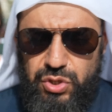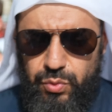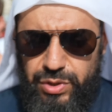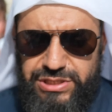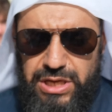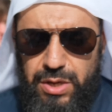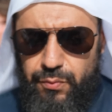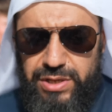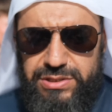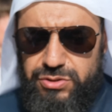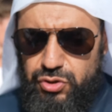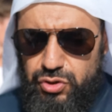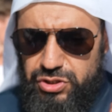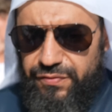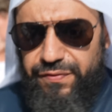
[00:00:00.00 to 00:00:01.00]
So we say, what
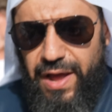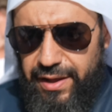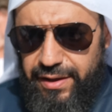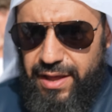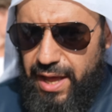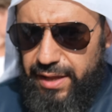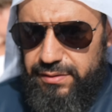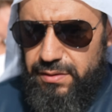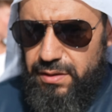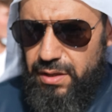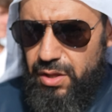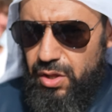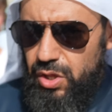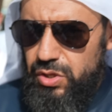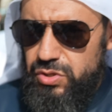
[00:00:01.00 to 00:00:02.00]
do you define God?
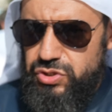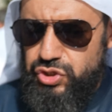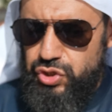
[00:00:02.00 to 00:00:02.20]
Mm.